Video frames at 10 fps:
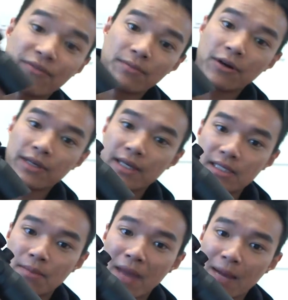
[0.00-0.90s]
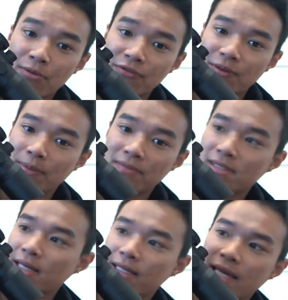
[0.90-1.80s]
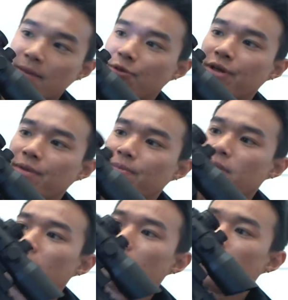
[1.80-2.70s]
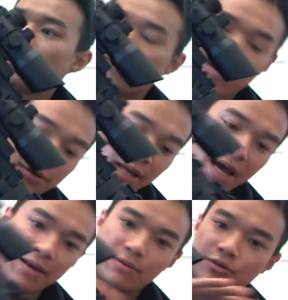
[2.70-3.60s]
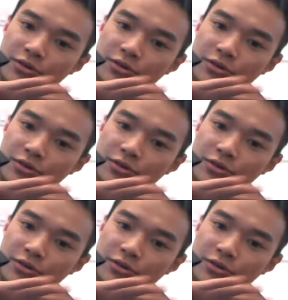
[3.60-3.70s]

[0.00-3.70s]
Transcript: aftermarket is the macro flip-up sight that came with it. But other than that,